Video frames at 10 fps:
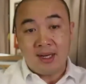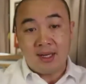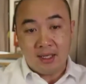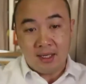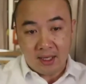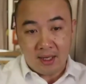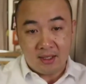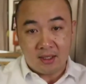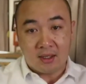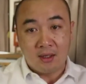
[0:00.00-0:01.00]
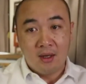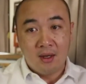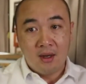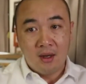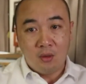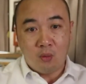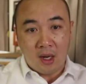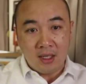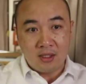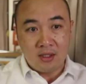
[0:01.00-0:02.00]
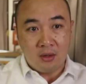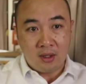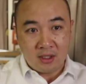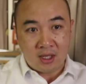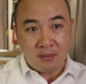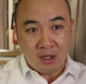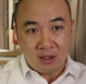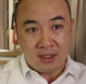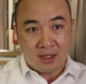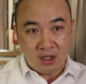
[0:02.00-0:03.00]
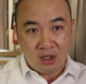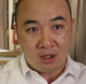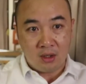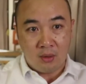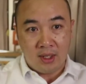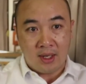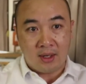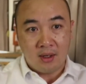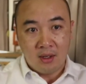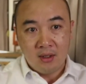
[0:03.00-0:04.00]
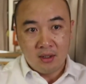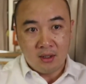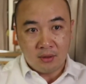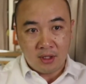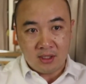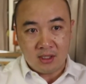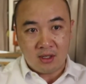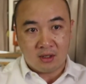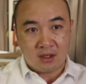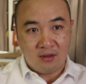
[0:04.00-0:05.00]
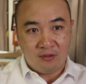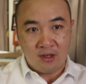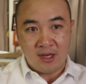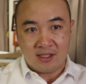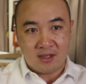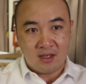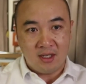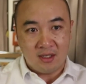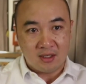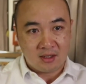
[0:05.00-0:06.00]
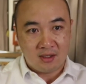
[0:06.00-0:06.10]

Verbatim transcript: clear-headed once yeah, you was, step into the kitchen, knowing that you know this is yeah. a tough for the next 30 years.